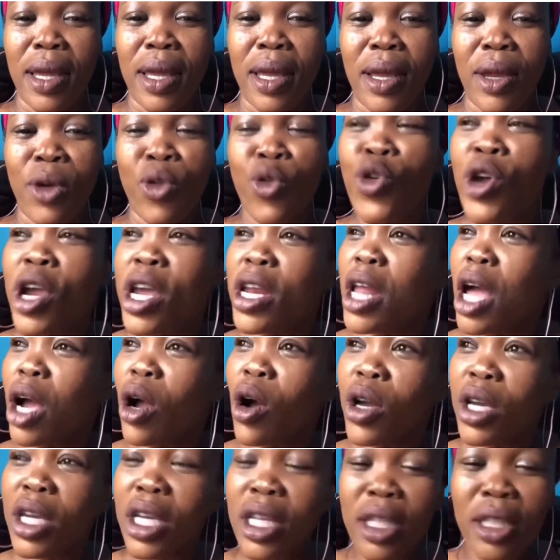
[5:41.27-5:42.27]
rain a
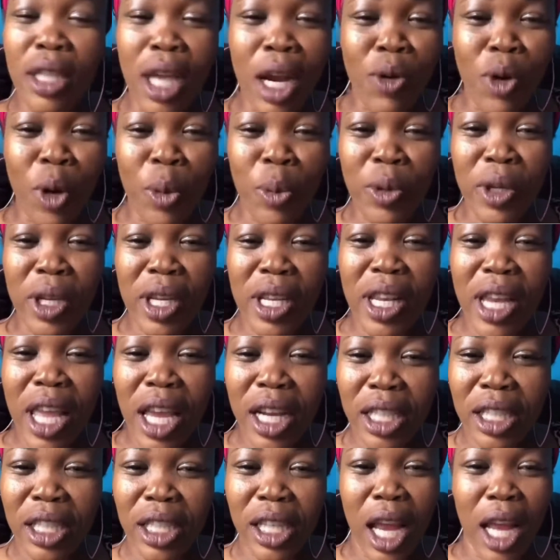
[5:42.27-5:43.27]
go interrupt the
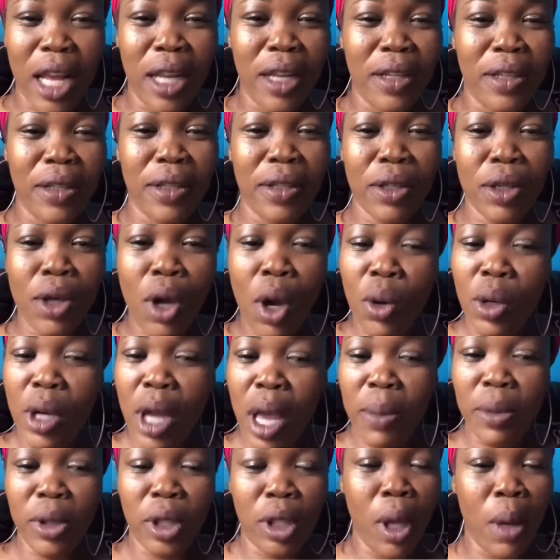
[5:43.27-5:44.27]
election. Now
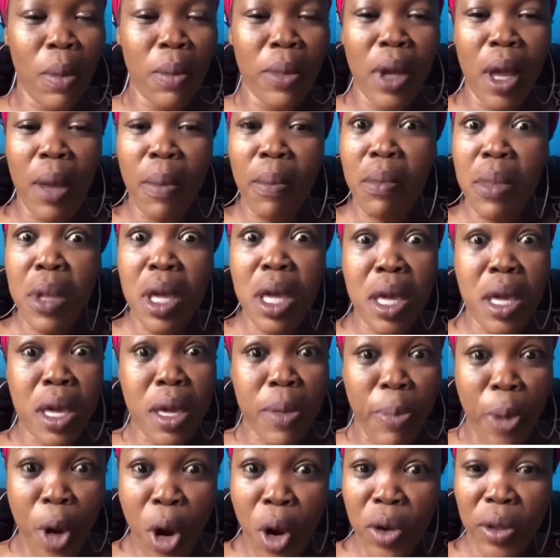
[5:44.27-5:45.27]
them something that
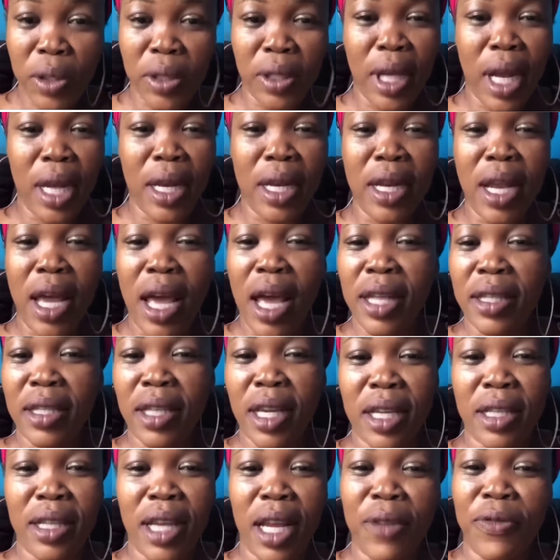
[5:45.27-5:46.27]
me personally not
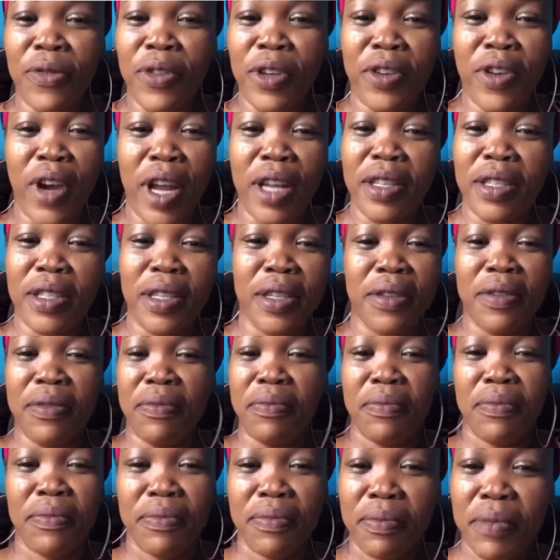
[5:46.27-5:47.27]
take that for granted.
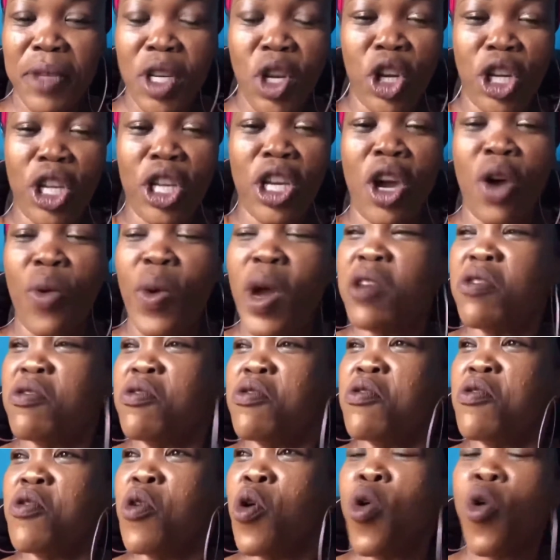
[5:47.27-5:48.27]
Me no care
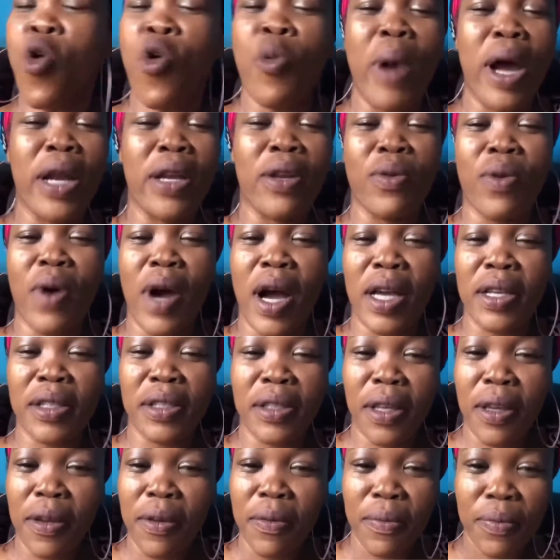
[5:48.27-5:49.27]
when nobody
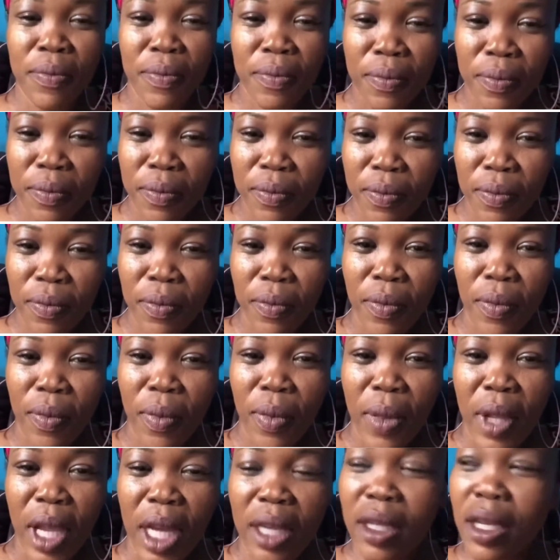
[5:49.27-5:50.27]
wants say.
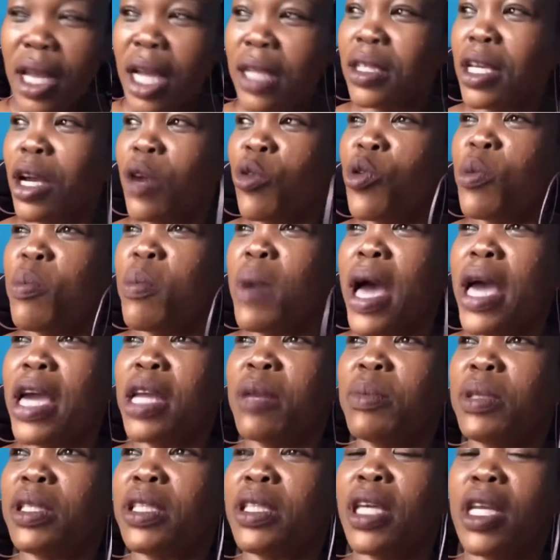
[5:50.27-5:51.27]
That a
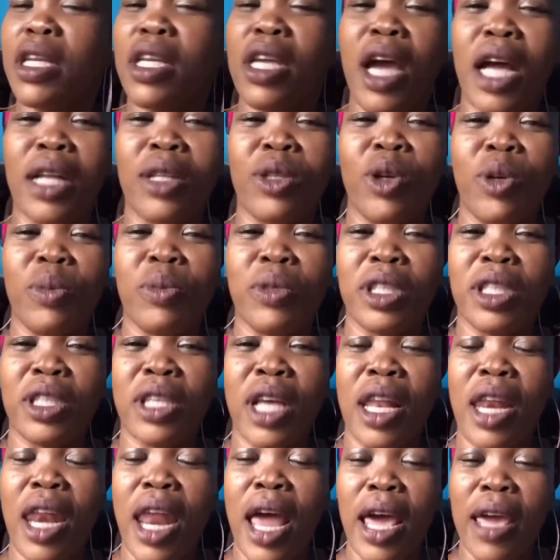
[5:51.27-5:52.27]
remind me say the atoms is
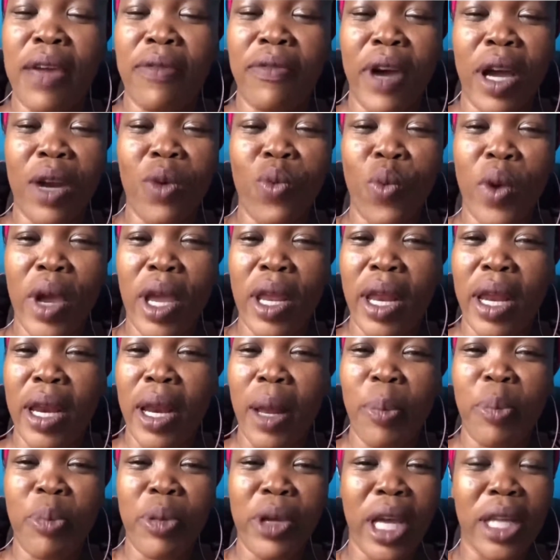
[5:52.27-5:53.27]
alive and well
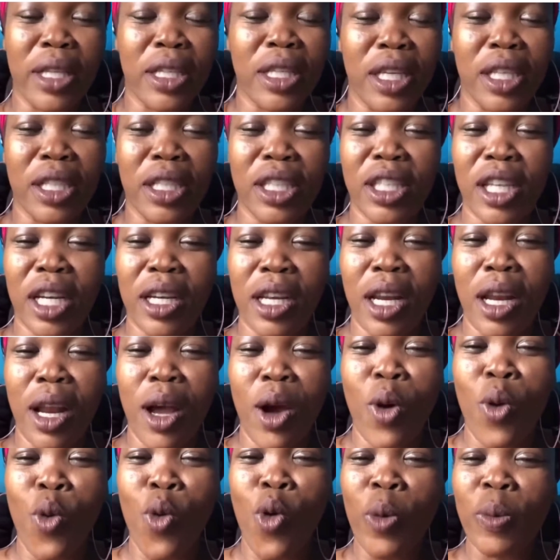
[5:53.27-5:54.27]
and I pay attention and
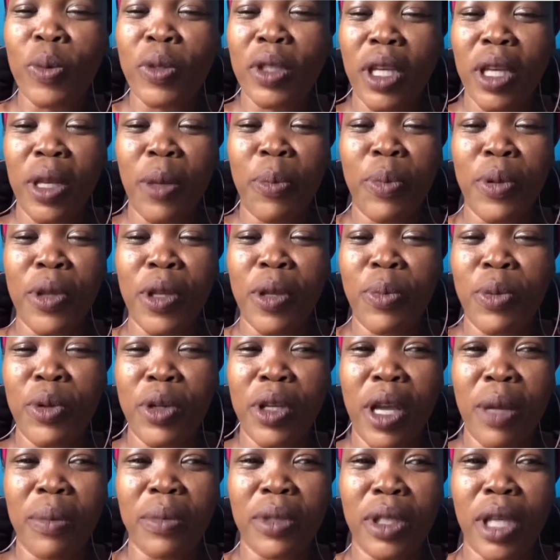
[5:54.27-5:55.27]
I hope say the people
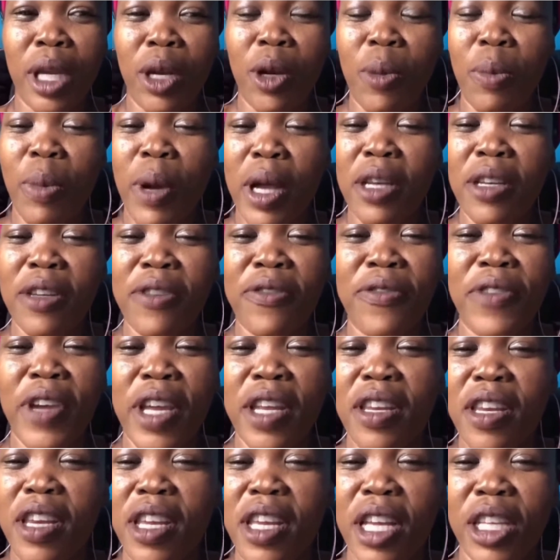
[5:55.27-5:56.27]
them stand up and
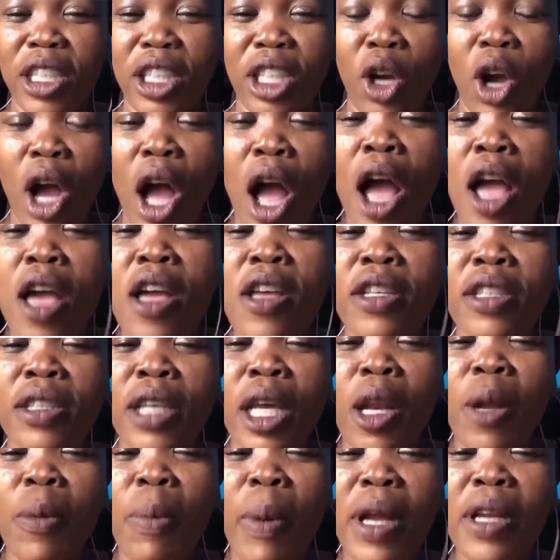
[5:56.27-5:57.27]
defend nature.
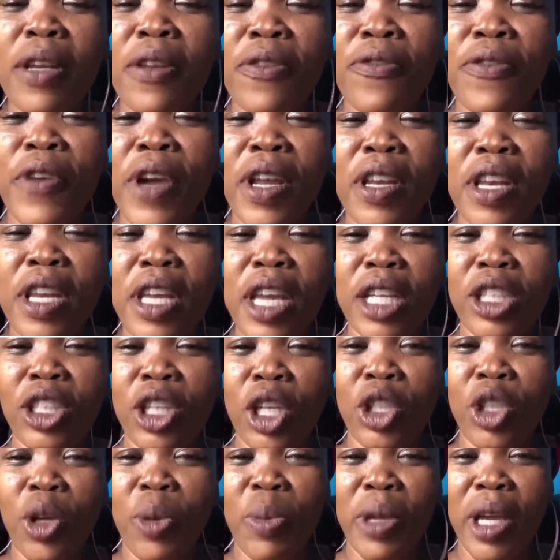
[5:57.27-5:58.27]
Stand up and defend
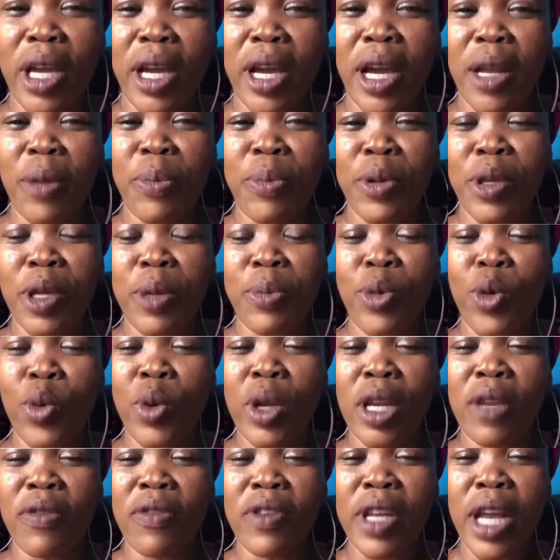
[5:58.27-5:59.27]
nature, Jamaican people.
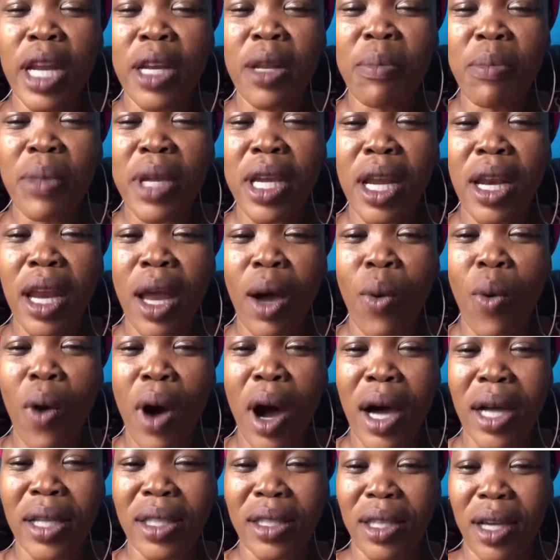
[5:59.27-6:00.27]
We live in the middle of
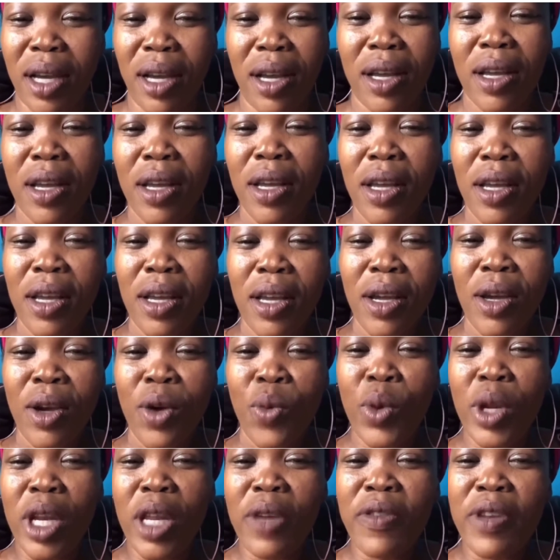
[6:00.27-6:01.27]
water.
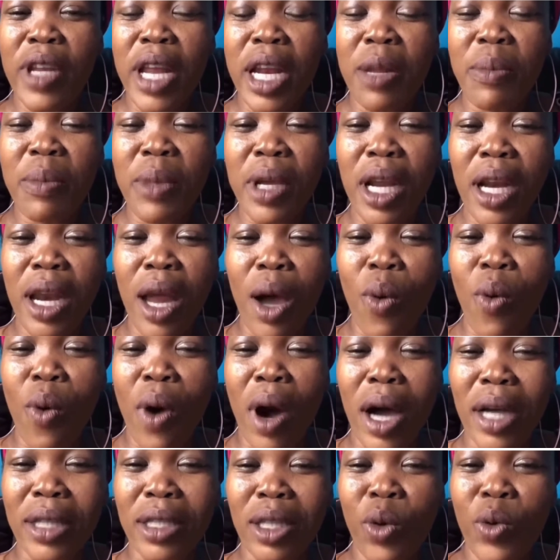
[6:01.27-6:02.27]
We live in the middle of
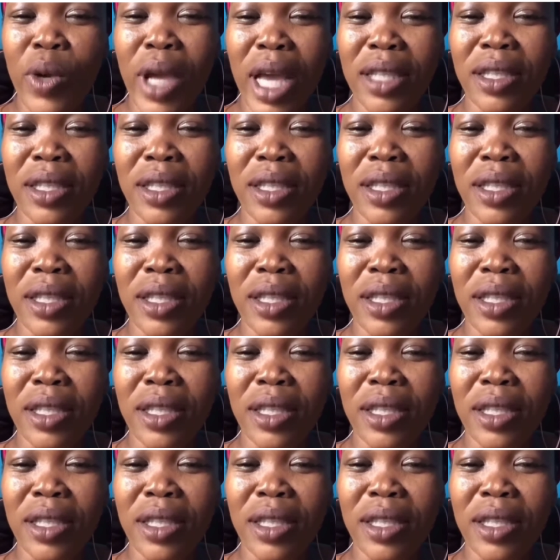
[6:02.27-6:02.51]
water. We are